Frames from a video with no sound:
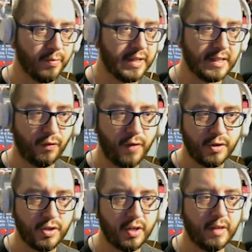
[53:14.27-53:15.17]
This
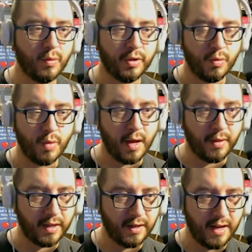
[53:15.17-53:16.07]
functionally will do
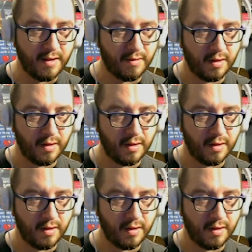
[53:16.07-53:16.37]
nothing now,